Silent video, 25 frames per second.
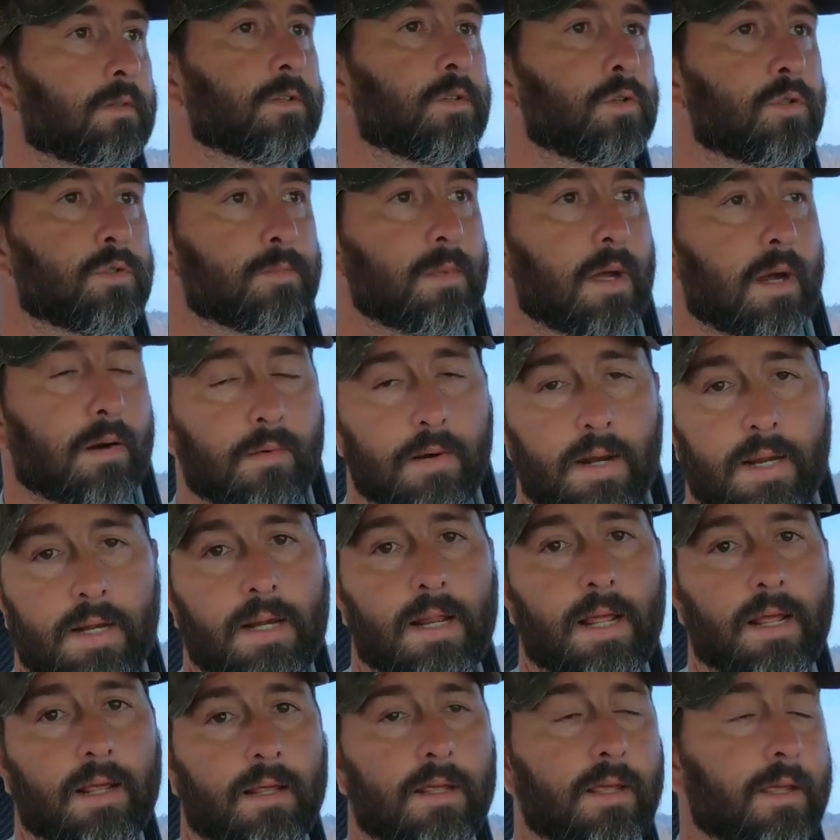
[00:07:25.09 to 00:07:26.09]
use my
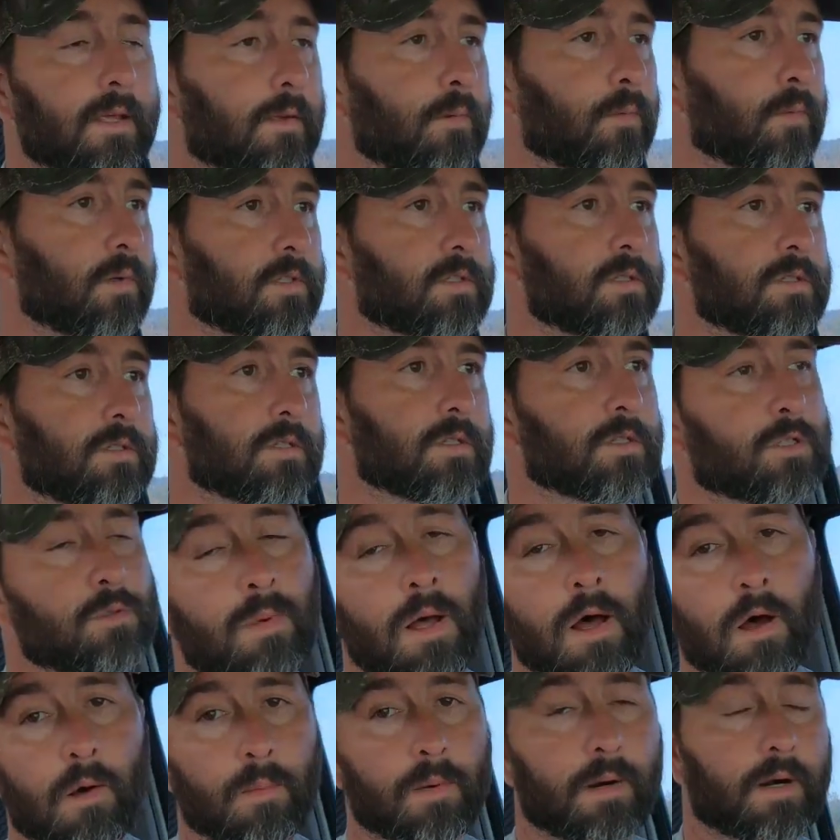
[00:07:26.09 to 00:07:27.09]
redneck key, which is a
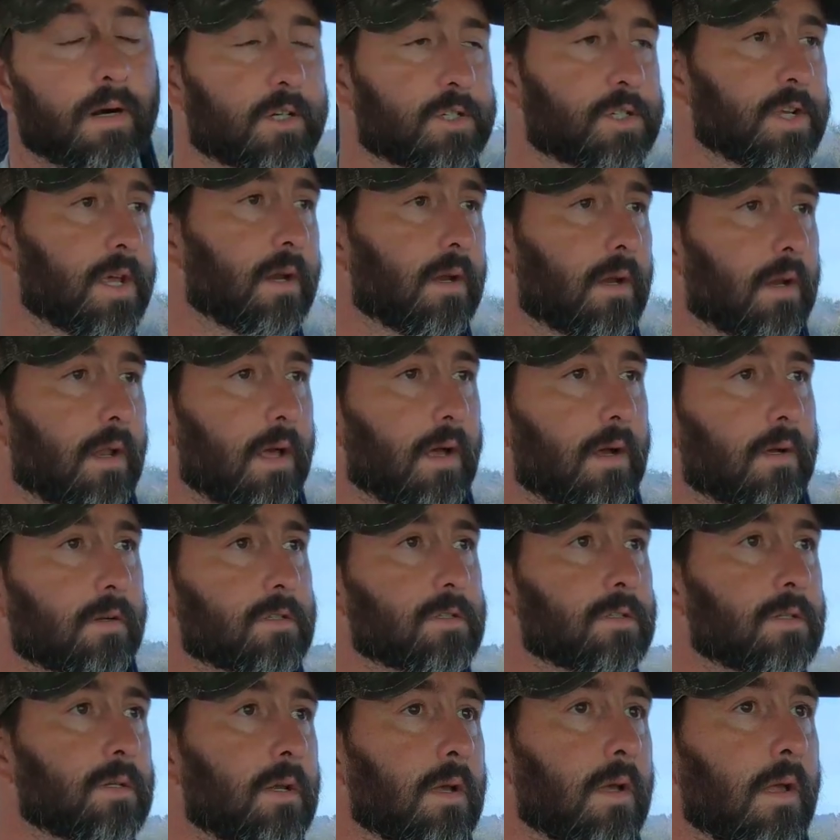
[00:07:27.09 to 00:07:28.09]
small bear channel locks,